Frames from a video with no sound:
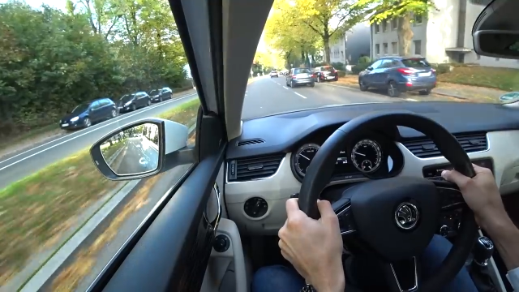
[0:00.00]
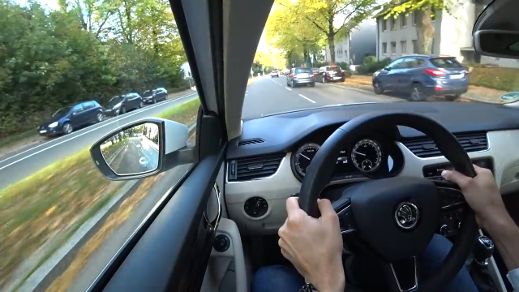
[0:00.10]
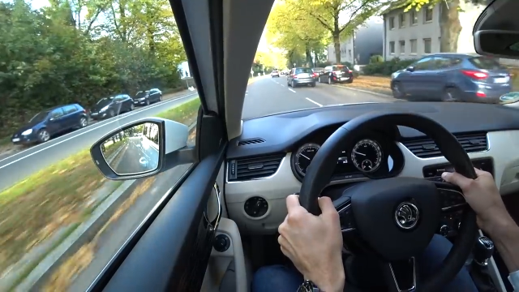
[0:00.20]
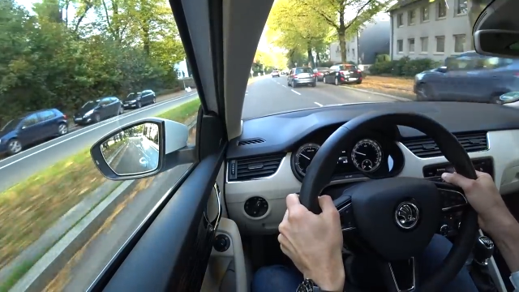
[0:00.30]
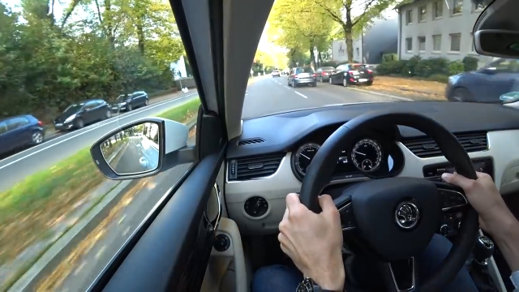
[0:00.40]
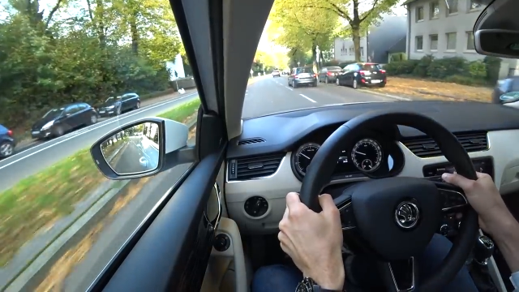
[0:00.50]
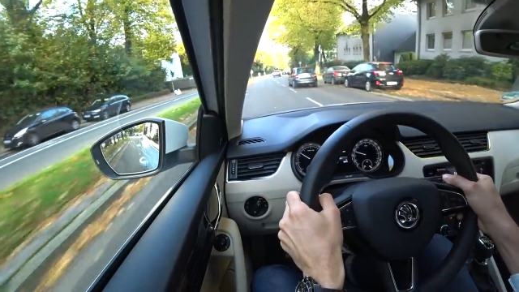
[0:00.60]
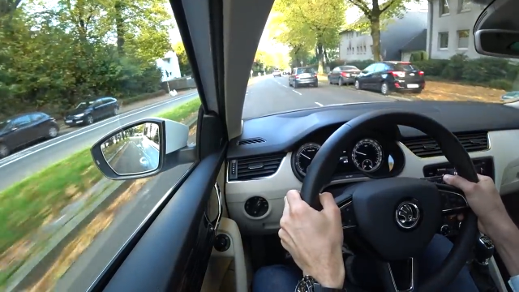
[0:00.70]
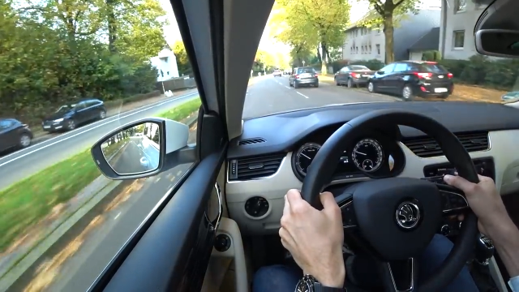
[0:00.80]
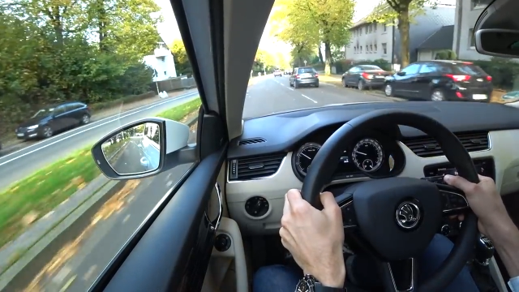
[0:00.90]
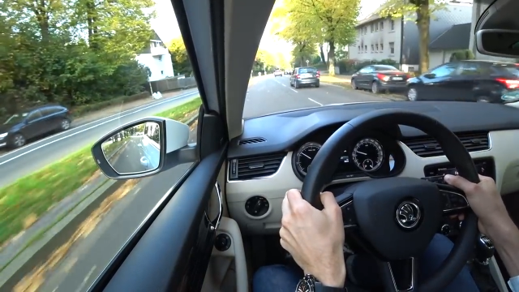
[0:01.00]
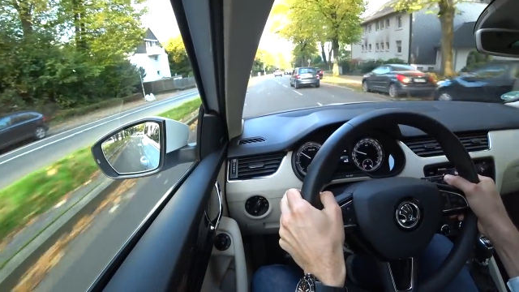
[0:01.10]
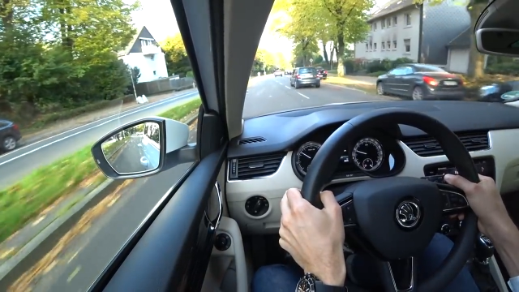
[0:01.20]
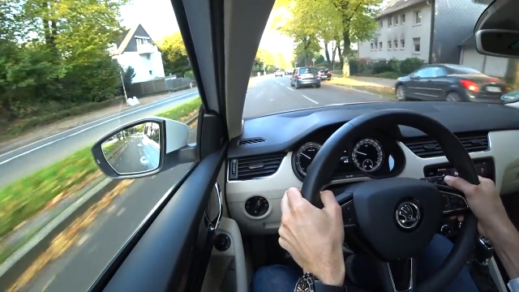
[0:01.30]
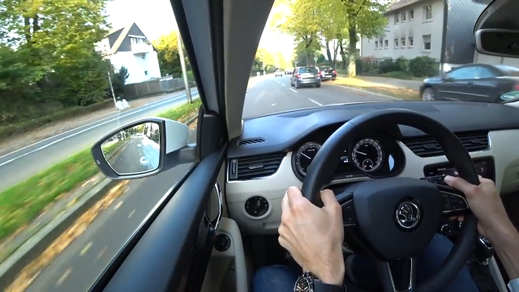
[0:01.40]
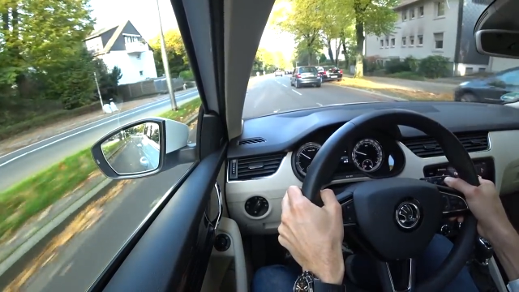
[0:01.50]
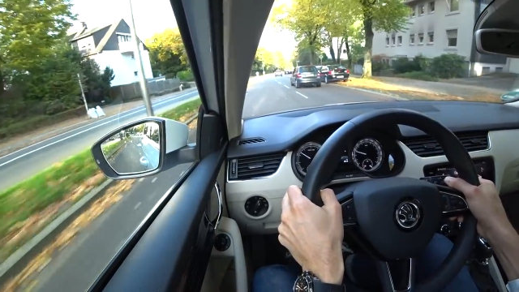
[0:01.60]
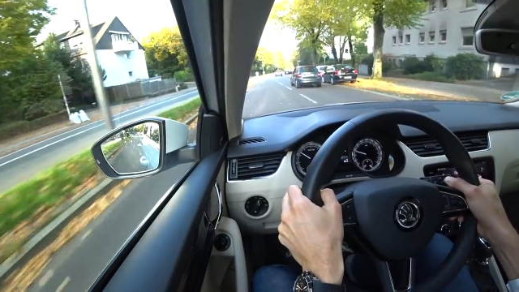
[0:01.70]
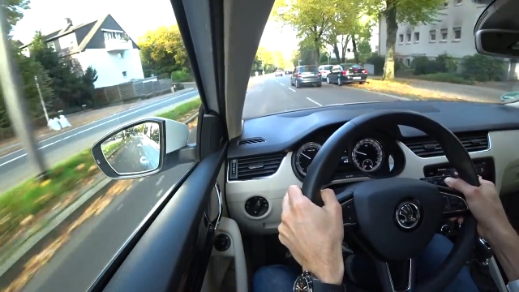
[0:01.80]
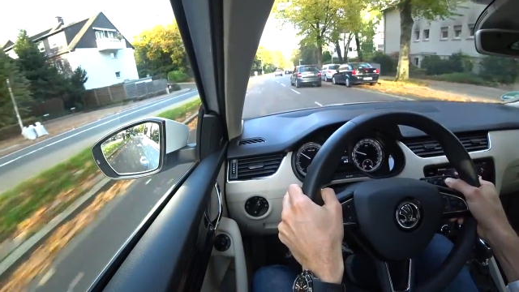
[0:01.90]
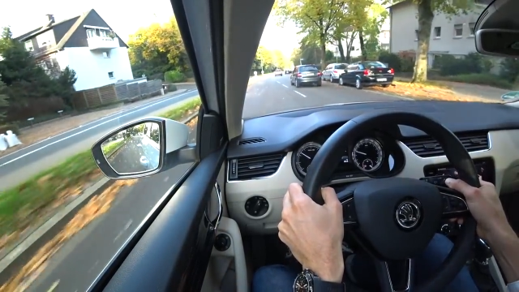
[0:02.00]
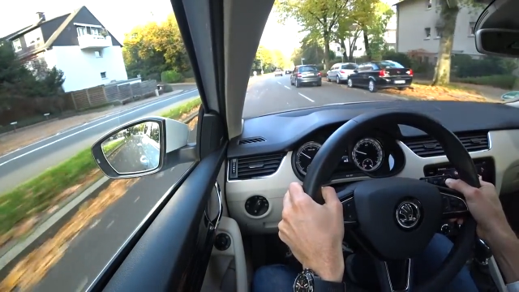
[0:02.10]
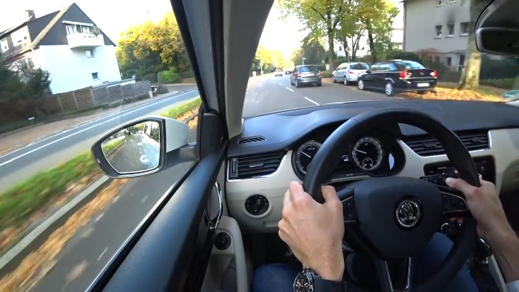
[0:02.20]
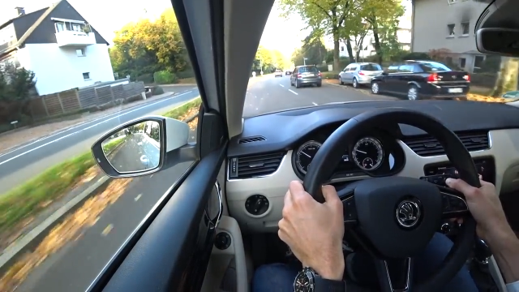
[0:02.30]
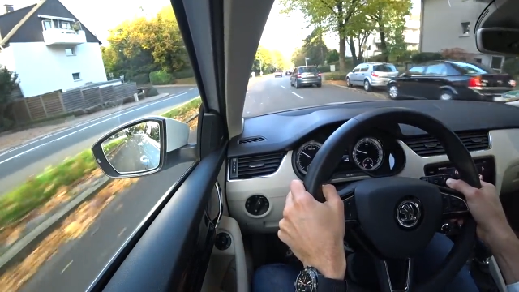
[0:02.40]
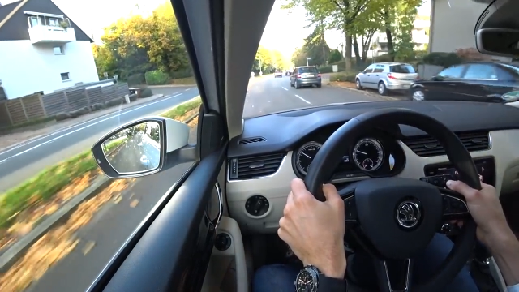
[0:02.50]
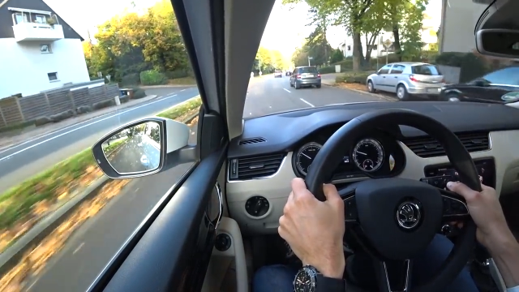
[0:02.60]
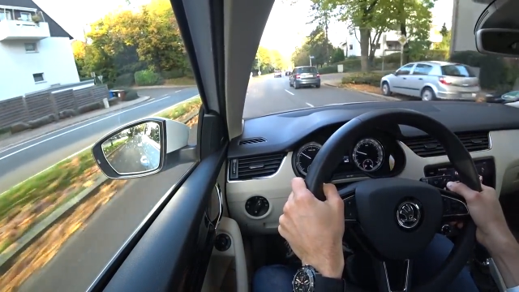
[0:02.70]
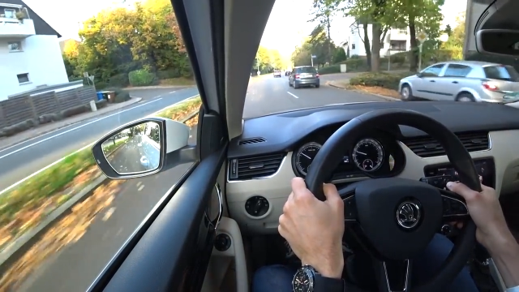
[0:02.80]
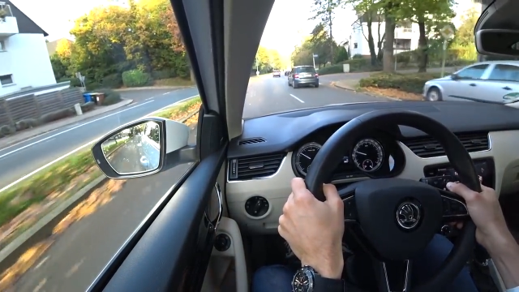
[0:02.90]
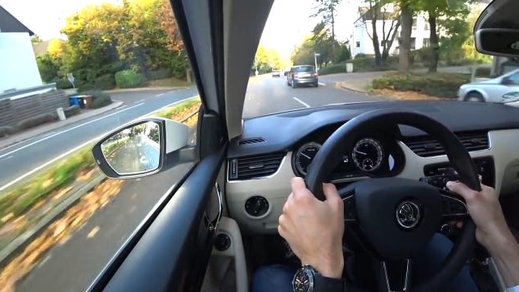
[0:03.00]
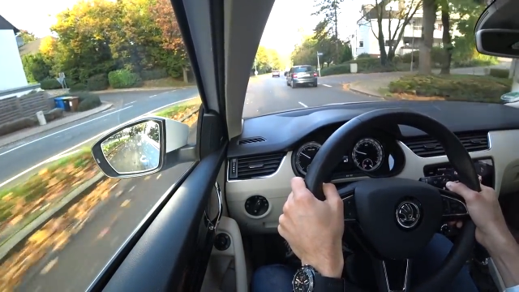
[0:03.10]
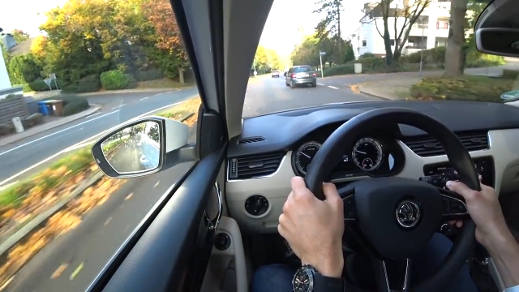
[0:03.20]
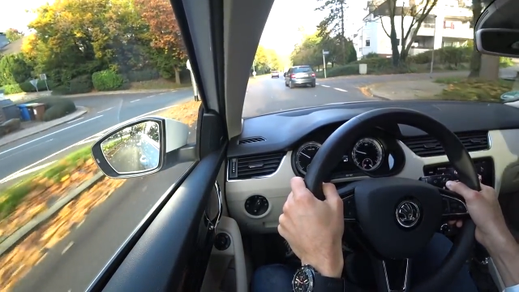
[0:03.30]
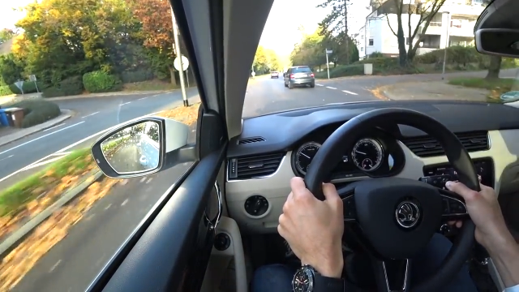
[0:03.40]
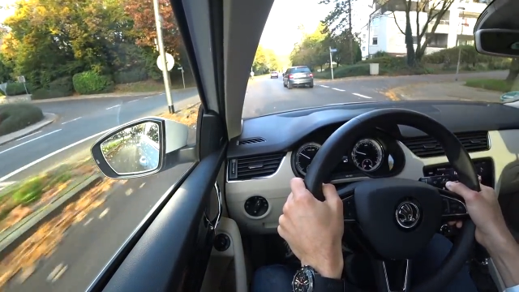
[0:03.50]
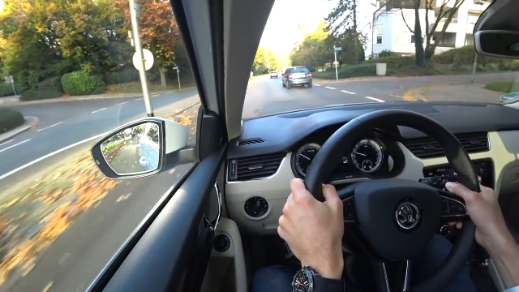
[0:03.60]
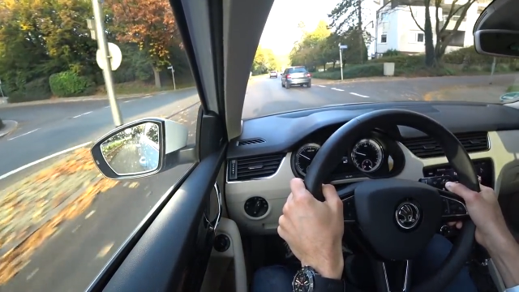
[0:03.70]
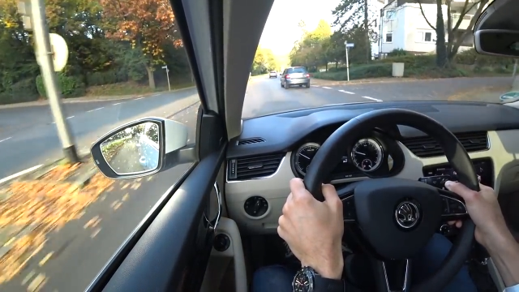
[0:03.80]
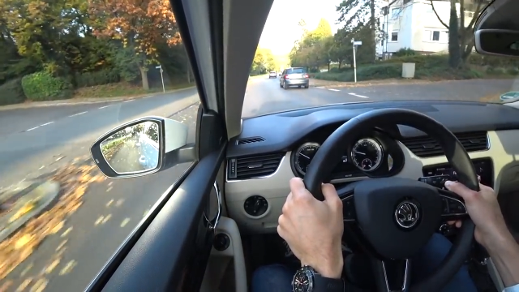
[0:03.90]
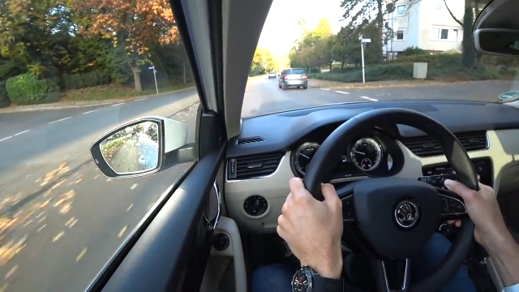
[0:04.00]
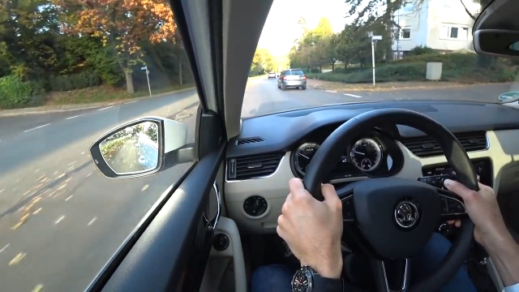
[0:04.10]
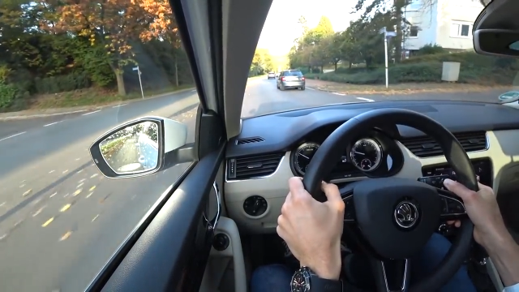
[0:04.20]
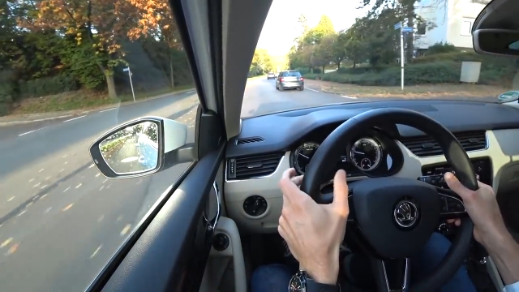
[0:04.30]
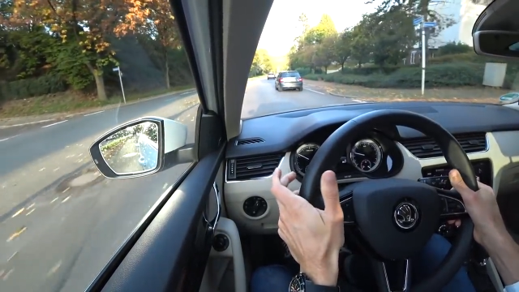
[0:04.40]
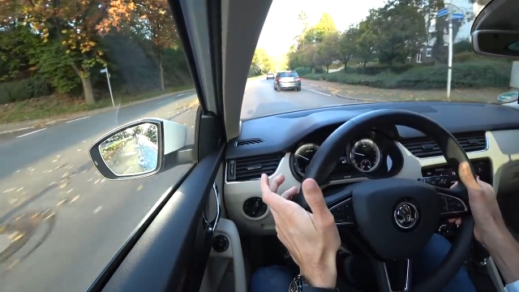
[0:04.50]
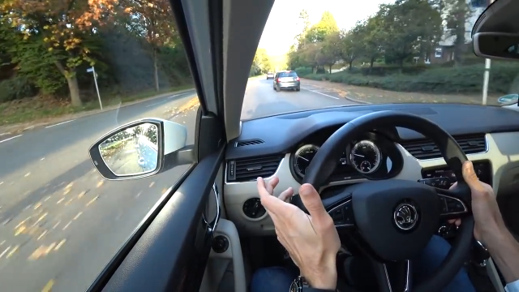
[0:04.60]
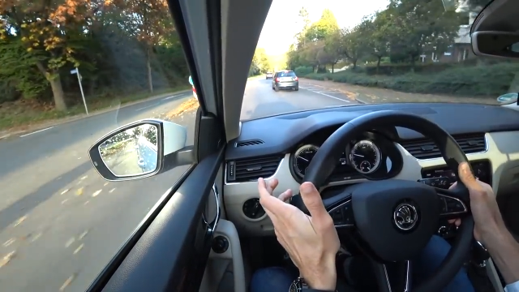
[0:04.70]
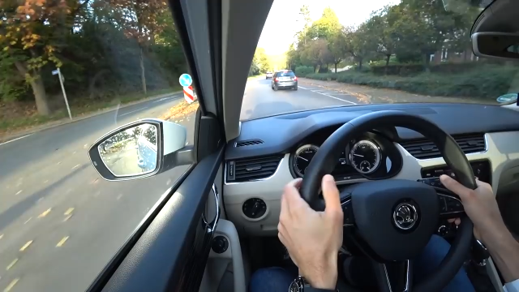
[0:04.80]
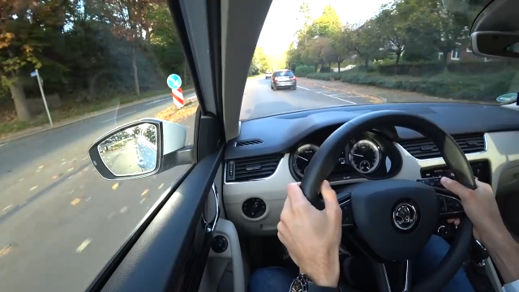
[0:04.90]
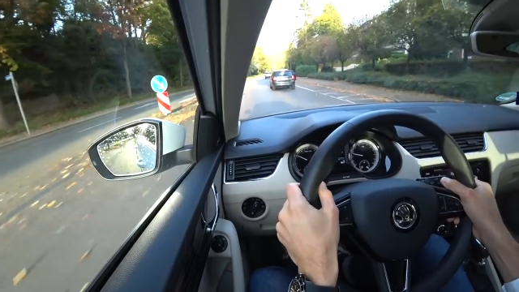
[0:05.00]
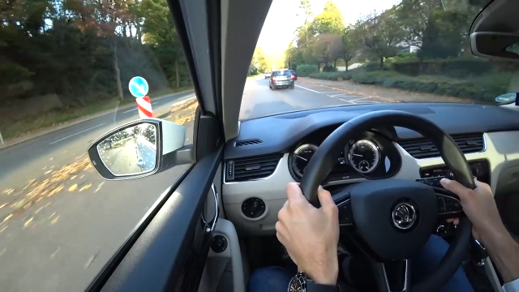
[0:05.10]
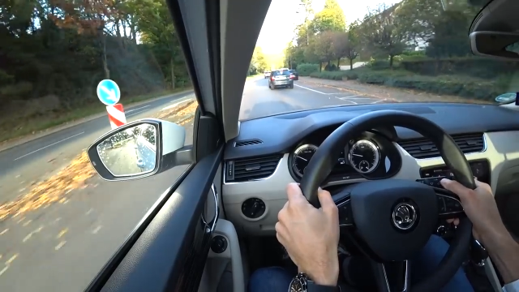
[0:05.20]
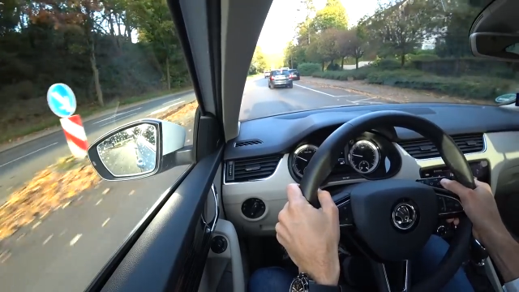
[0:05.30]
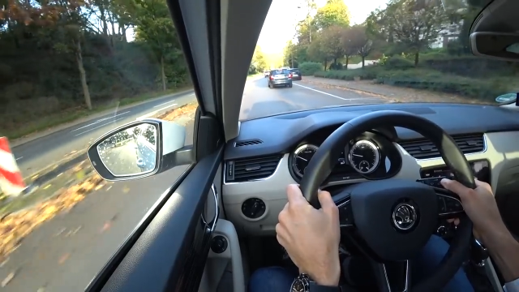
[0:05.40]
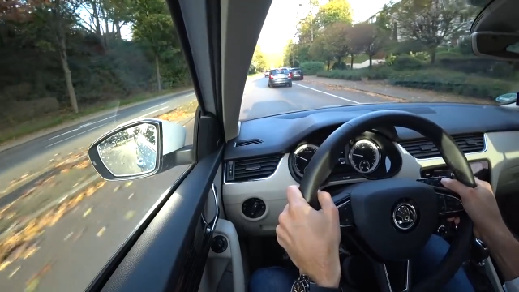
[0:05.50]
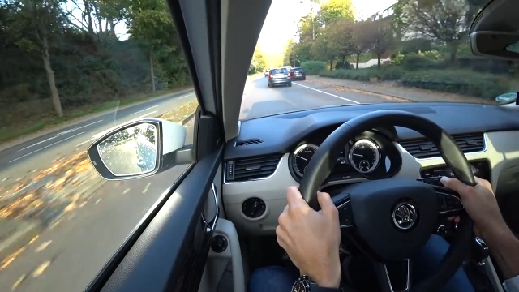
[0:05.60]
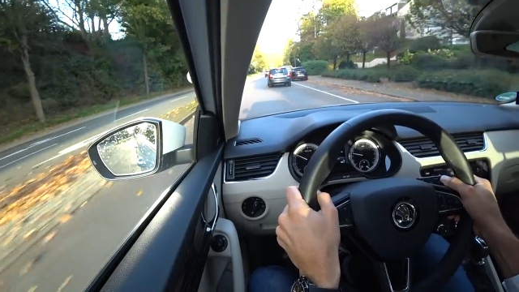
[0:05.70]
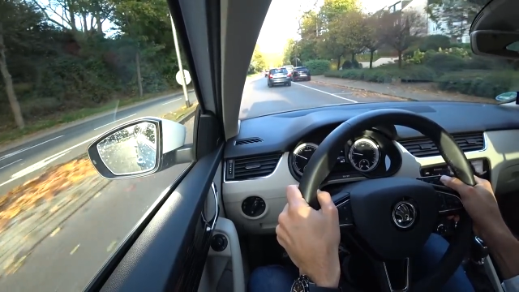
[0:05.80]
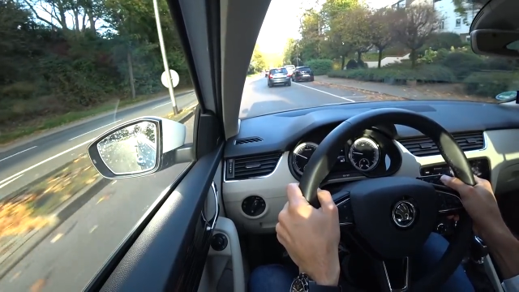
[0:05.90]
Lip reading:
[unreadable: no face in view]